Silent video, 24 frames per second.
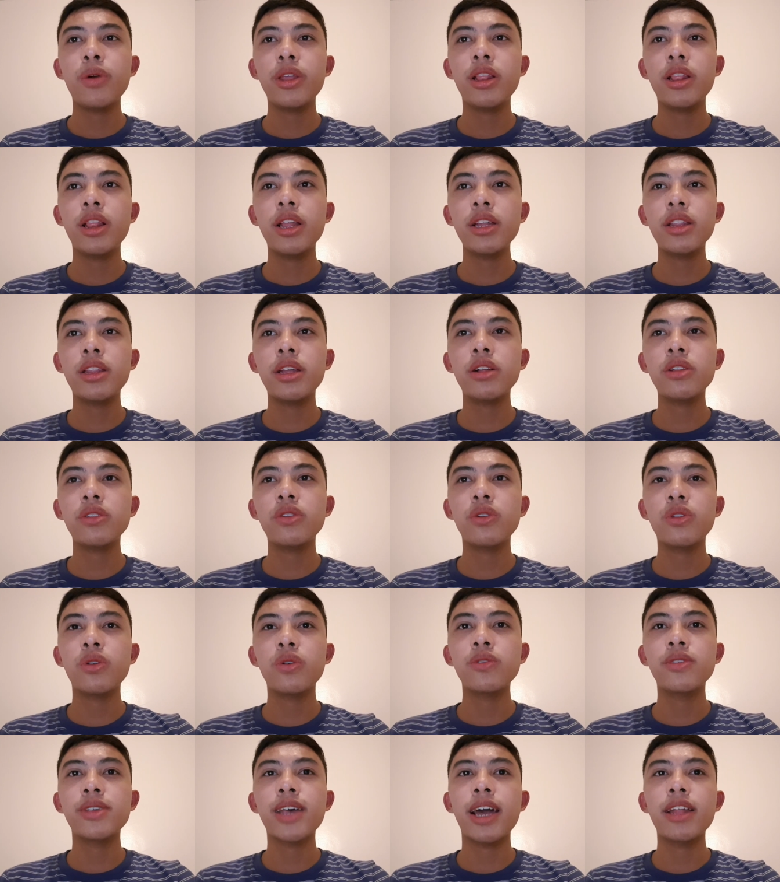with little to
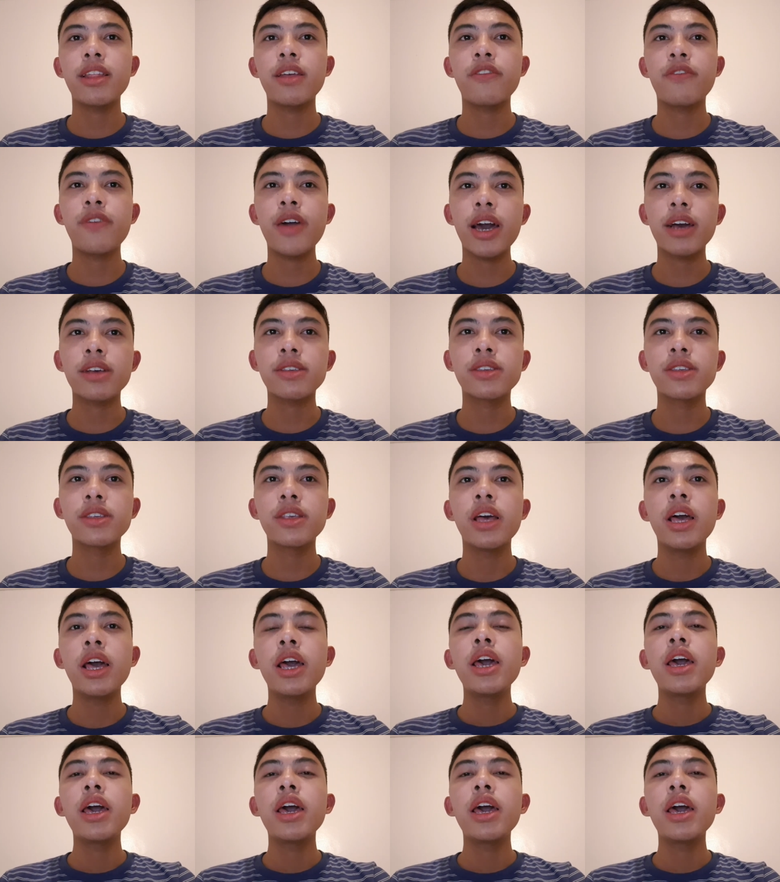no side effects.